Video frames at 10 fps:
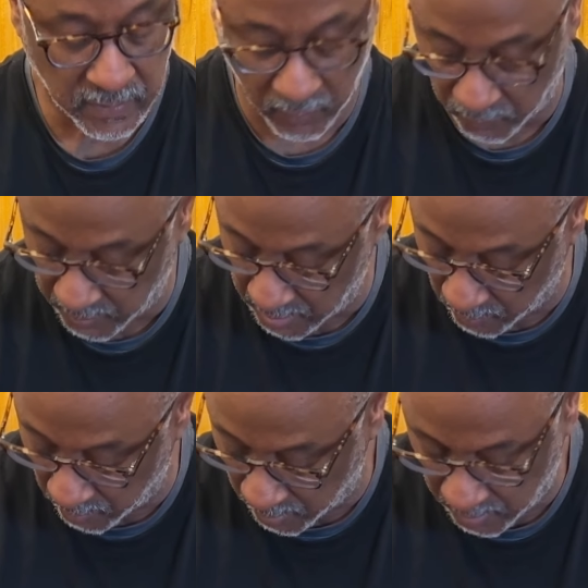for
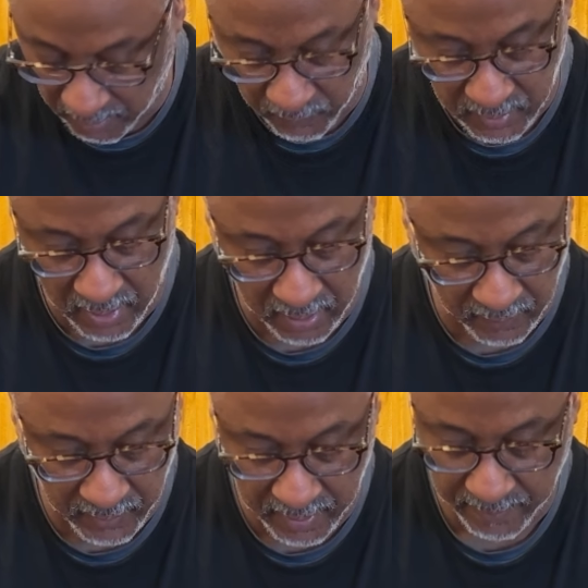video and
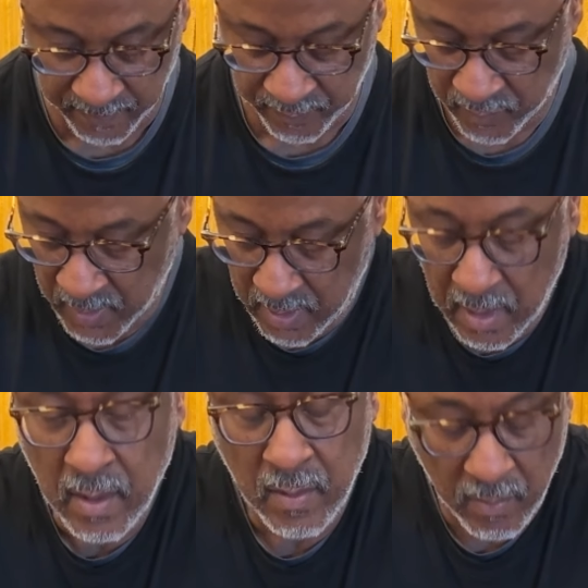photography.
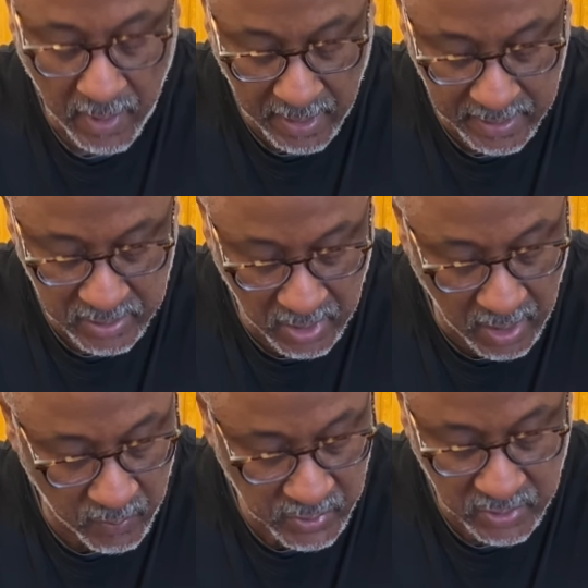My
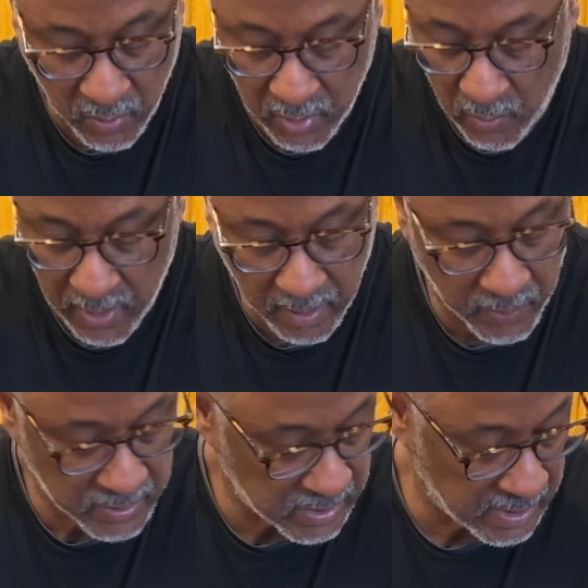job was throwing away a
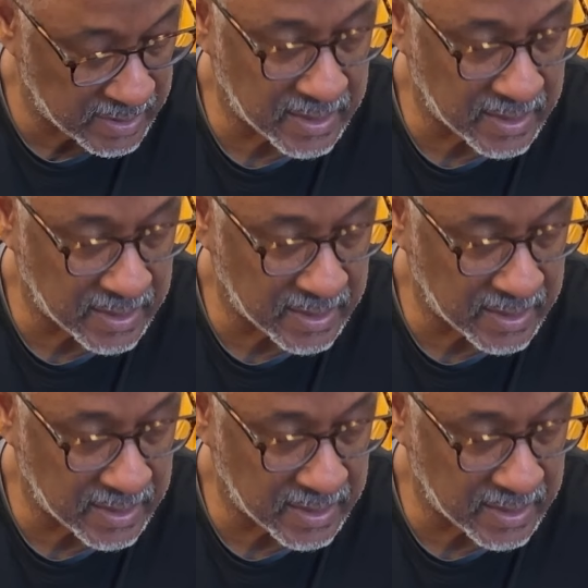bunch of these